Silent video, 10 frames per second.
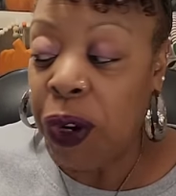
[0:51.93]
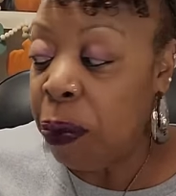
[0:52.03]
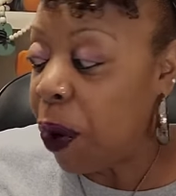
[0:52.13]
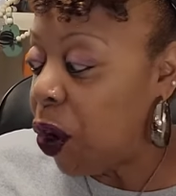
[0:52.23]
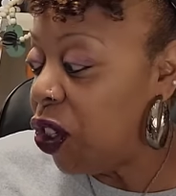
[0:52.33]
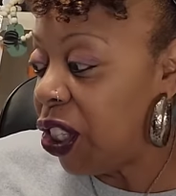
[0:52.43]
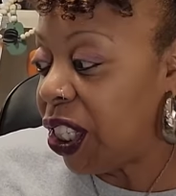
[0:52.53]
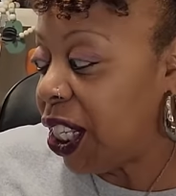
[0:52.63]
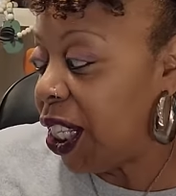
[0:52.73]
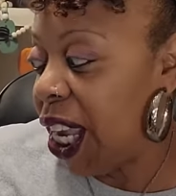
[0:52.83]

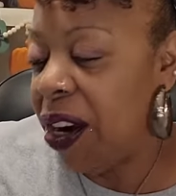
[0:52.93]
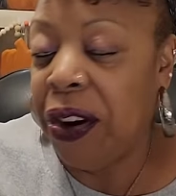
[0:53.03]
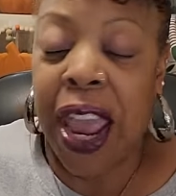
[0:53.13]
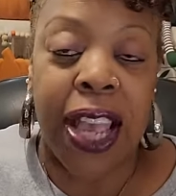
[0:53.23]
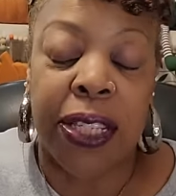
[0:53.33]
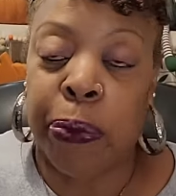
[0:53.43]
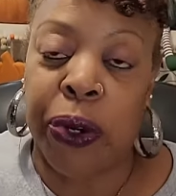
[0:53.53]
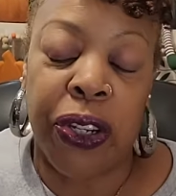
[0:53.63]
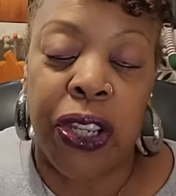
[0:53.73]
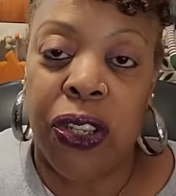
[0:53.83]
repurchases here as
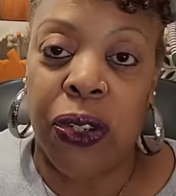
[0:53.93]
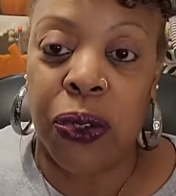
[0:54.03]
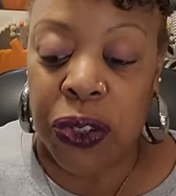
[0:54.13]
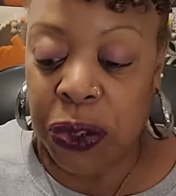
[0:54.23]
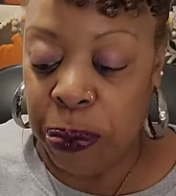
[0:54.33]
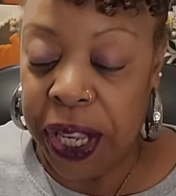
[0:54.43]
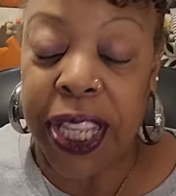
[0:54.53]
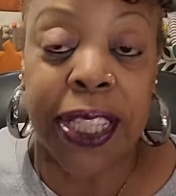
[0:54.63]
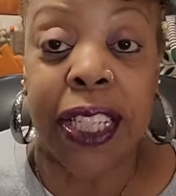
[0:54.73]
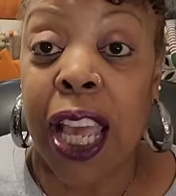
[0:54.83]
per usual
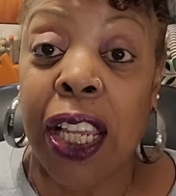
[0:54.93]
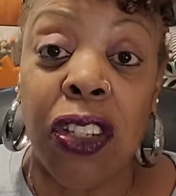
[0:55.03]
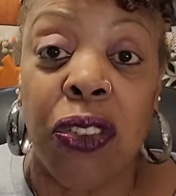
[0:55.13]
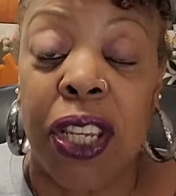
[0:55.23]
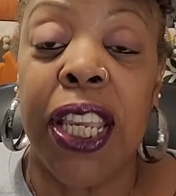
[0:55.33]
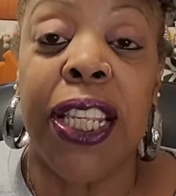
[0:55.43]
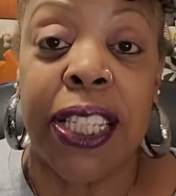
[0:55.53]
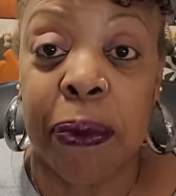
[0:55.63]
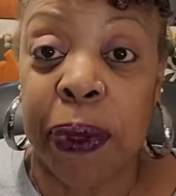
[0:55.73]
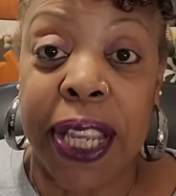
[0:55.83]
because the Dollar Tree
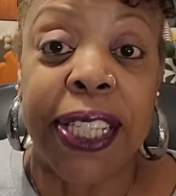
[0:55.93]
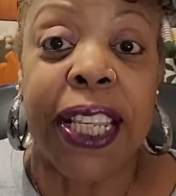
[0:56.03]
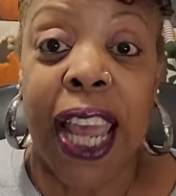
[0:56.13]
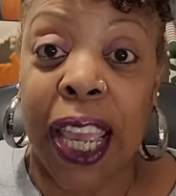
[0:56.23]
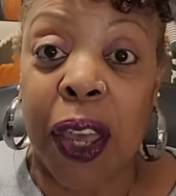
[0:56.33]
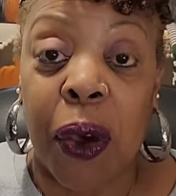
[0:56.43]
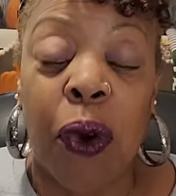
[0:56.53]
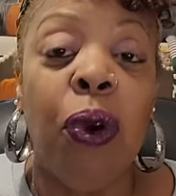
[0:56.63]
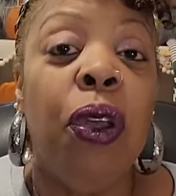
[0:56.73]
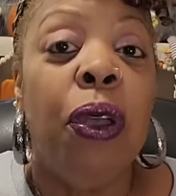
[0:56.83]
is the place that I go